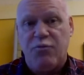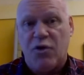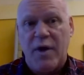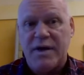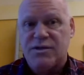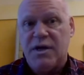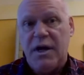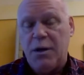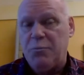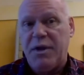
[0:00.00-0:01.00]
progress
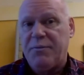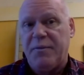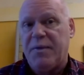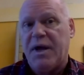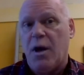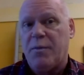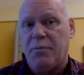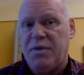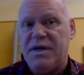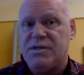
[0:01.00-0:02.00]
in
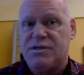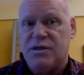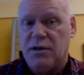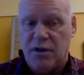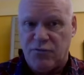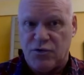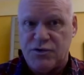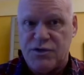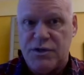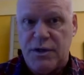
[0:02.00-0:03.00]
becoming peace
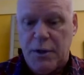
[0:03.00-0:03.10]
lovers.